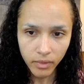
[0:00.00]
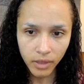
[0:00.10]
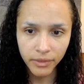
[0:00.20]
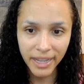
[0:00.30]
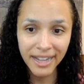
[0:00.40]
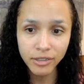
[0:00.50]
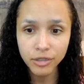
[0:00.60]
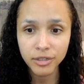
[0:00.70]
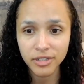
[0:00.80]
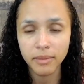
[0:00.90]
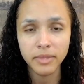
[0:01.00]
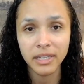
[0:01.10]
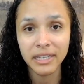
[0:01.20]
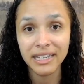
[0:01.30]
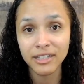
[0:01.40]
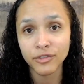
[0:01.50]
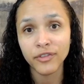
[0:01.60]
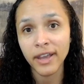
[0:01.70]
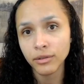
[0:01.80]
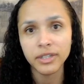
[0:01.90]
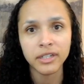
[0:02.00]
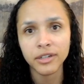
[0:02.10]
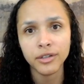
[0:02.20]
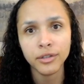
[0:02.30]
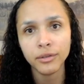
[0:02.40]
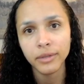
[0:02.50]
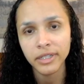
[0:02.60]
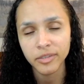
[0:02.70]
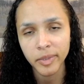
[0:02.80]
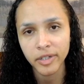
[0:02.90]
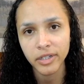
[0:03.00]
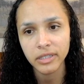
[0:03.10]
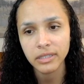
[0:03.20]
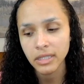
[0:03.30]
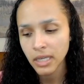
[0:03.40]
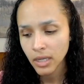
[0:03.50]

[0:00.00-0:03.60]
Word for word: the answer to something is found in a new experience,